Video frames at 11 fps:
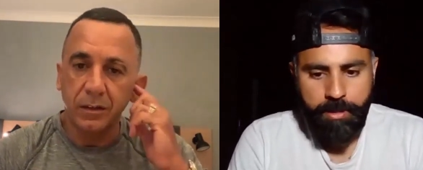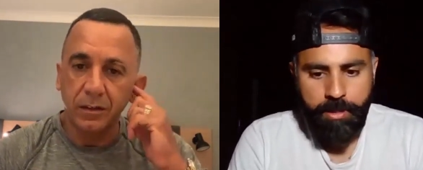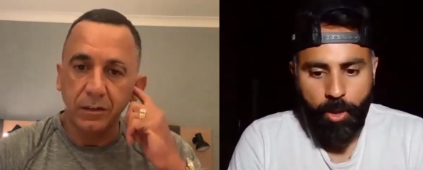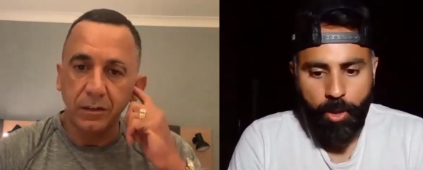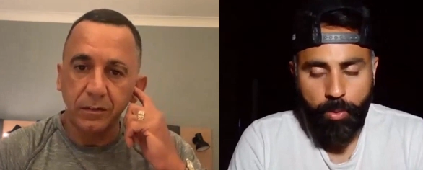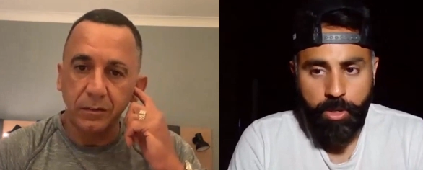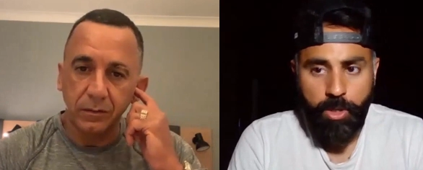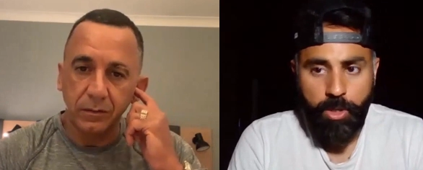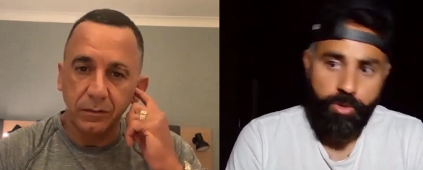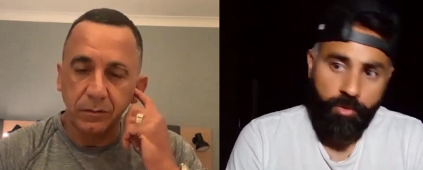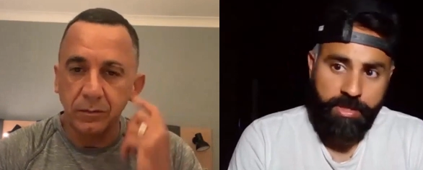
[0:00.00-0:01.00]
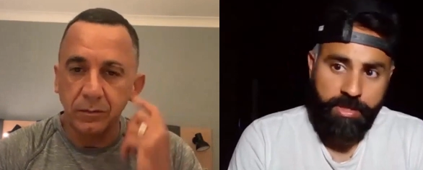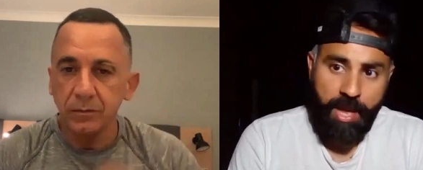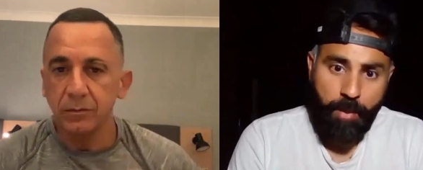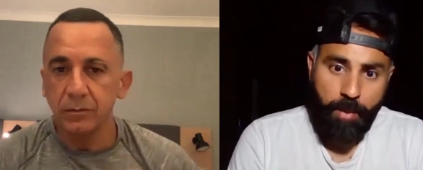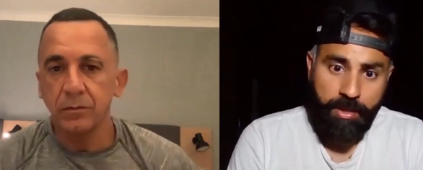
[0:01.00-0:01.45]
Speaker 1: You know, you was obviously
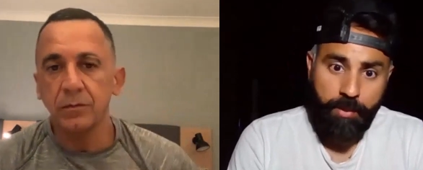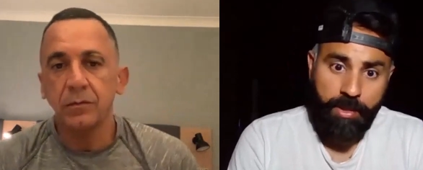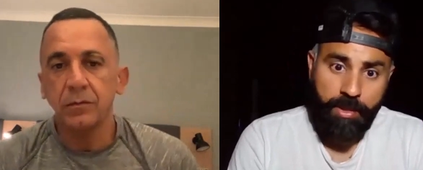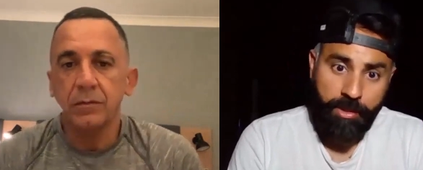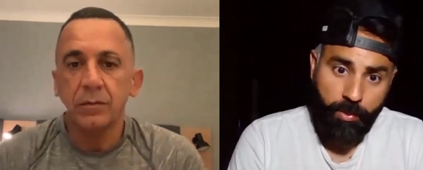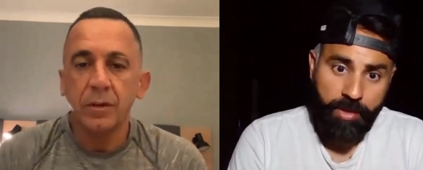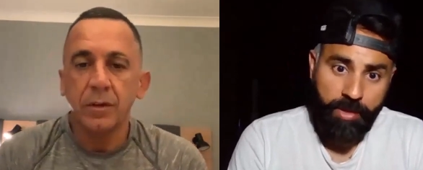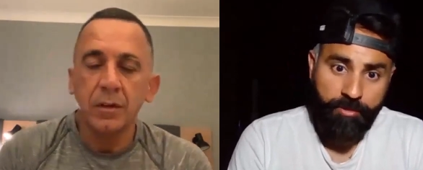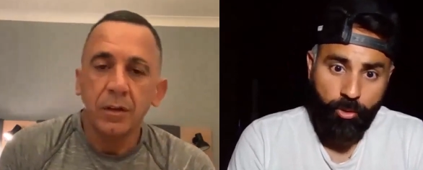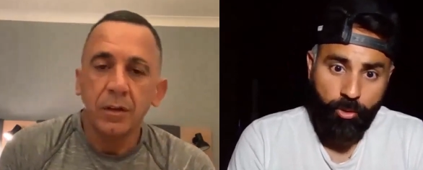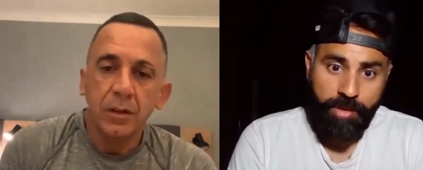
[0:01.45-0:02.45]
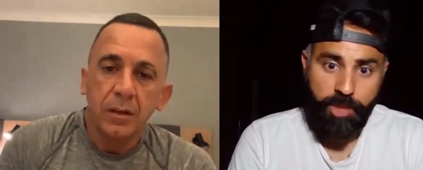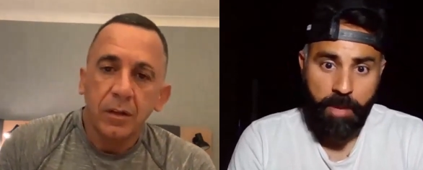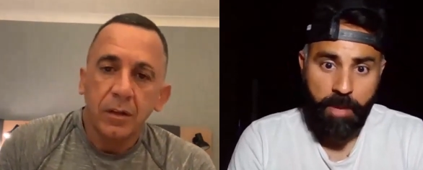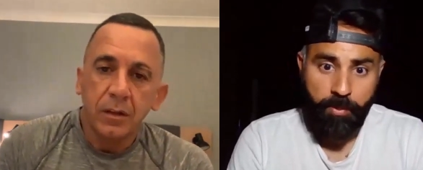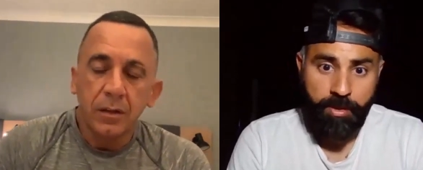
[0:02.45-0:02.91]
there with Linden when he fought Dex
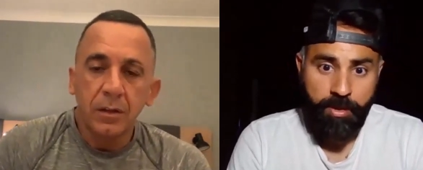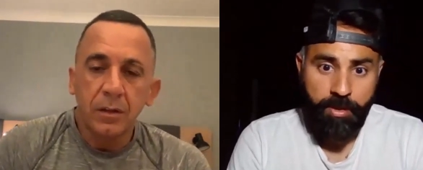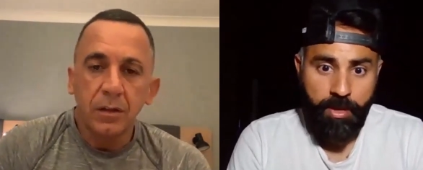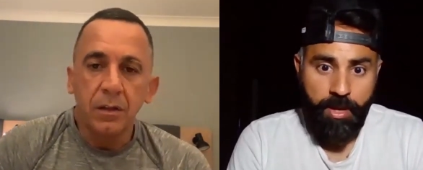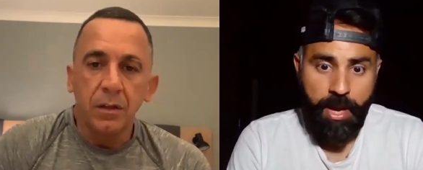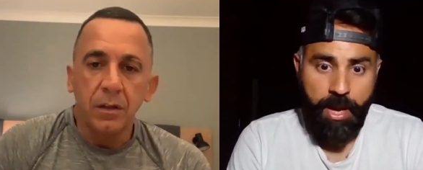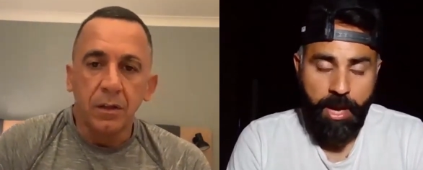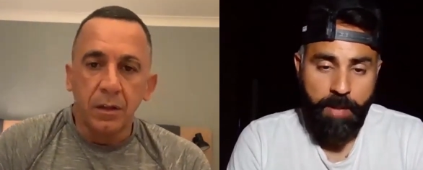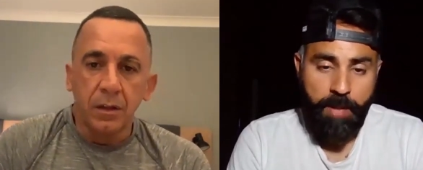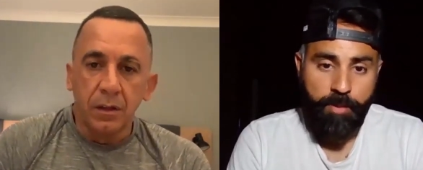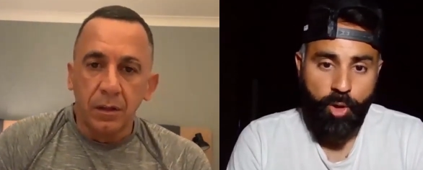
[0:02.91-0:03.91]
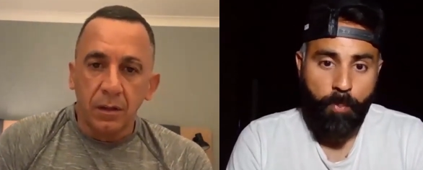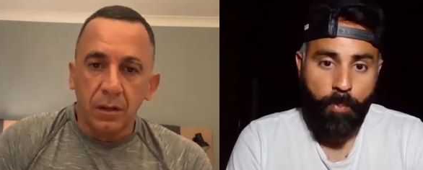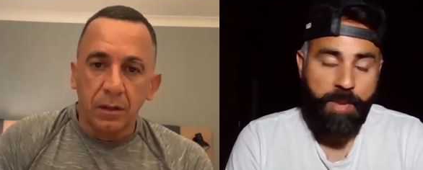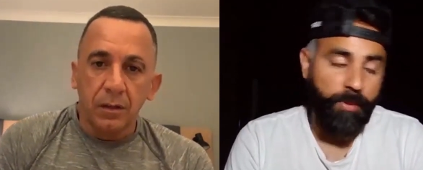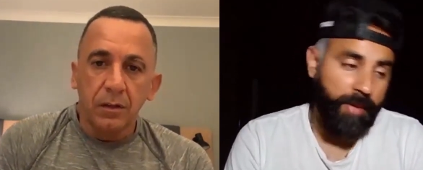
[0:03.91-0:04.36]
Bellman. You know,
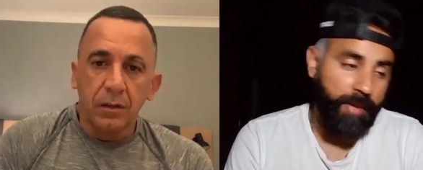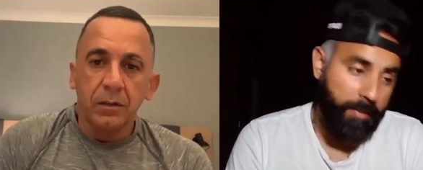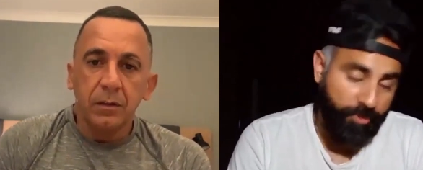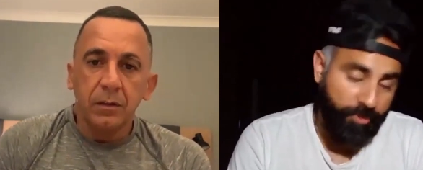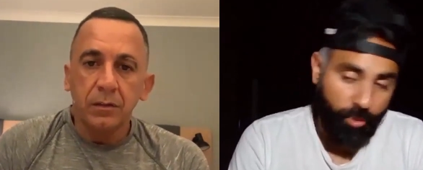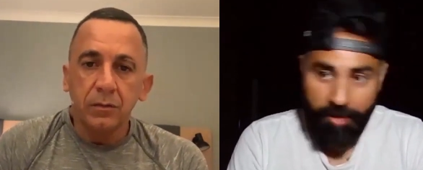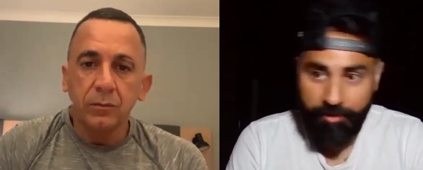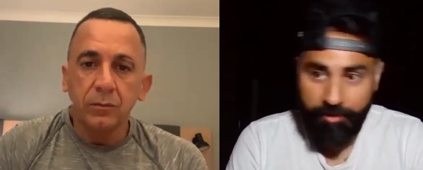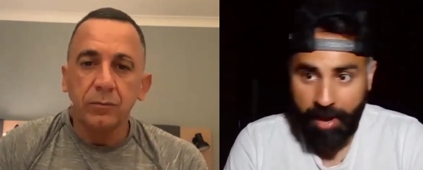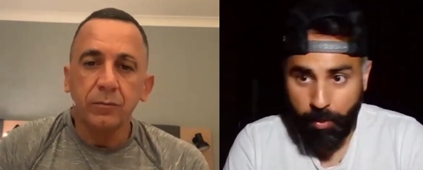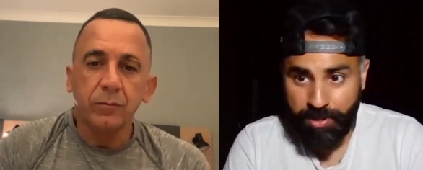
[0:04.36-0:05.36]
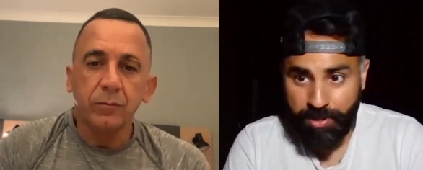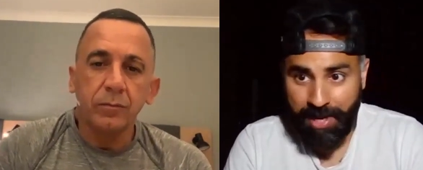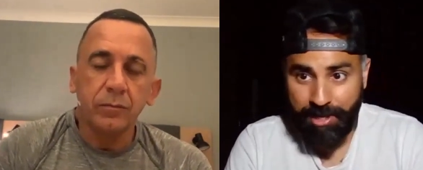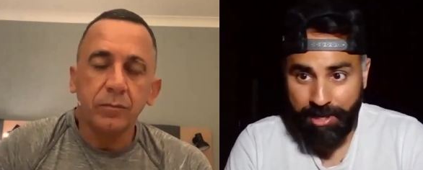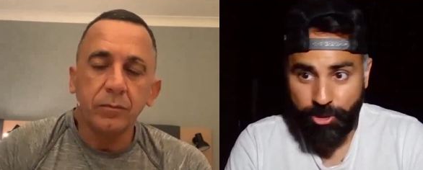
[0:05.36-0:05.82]
people again before that fight were
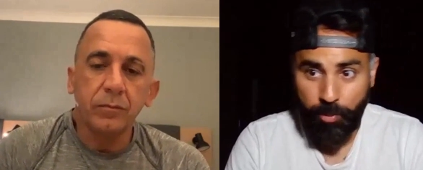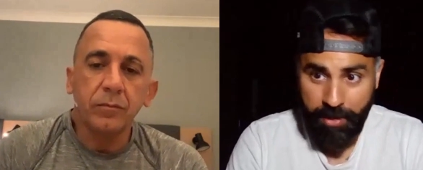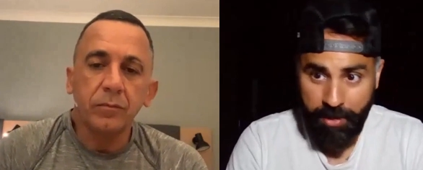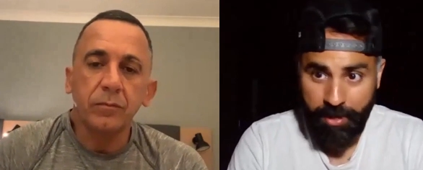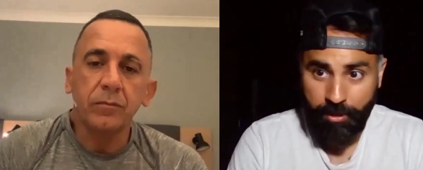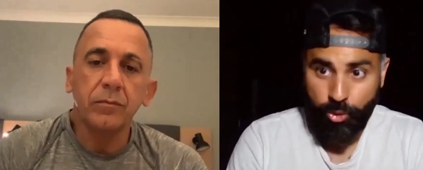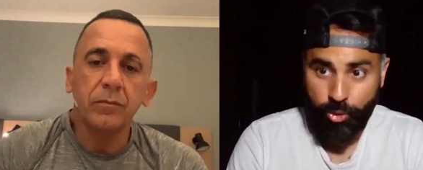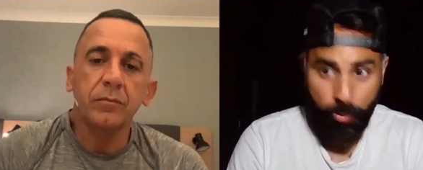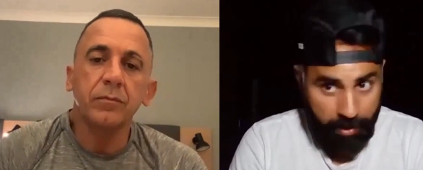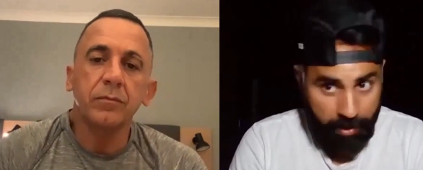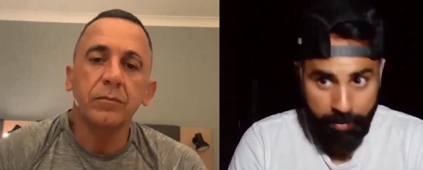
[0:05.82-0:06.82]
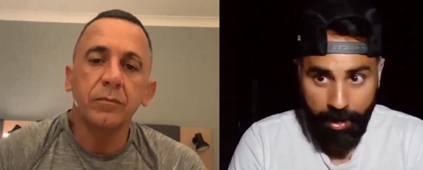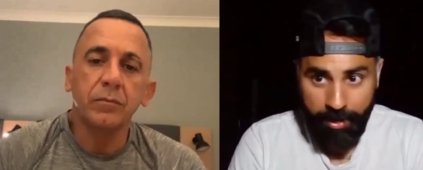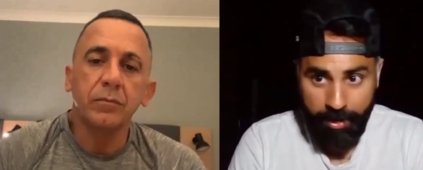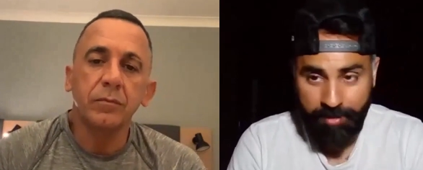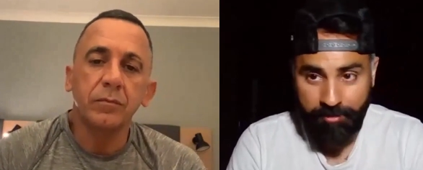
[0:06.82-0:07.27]
saying this could be a
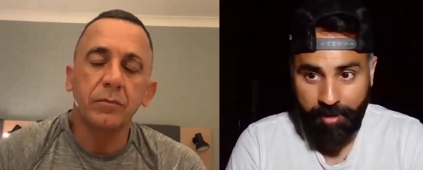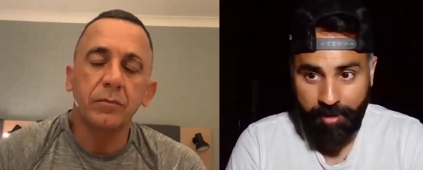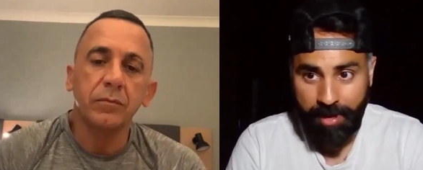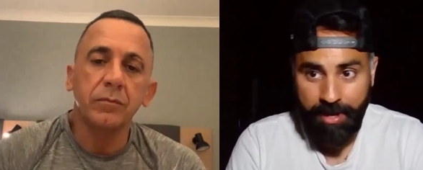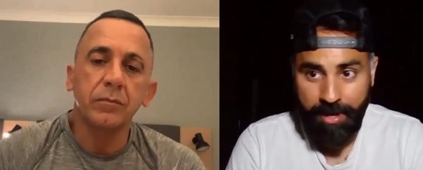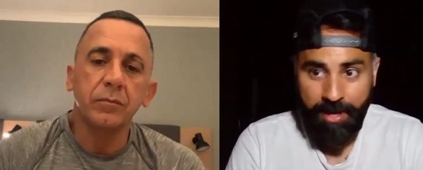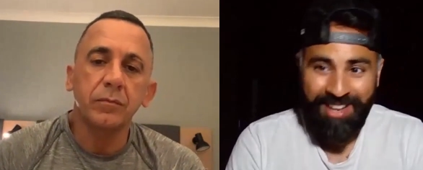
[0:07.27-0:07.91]
banana skin fight.